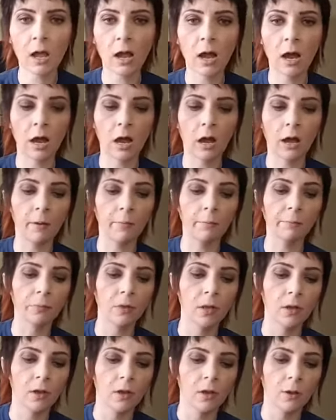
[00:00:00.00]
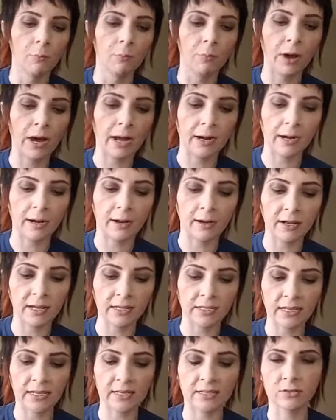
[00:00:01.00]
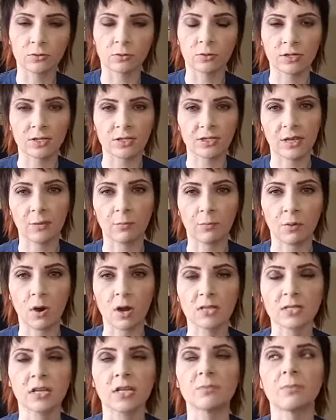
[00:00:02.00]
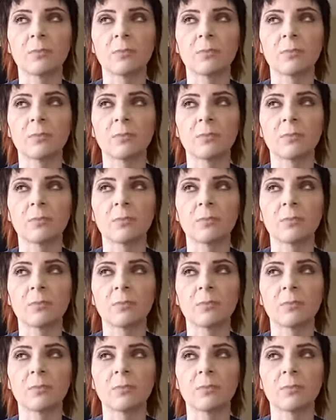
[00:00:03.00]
But it's sort of the same process,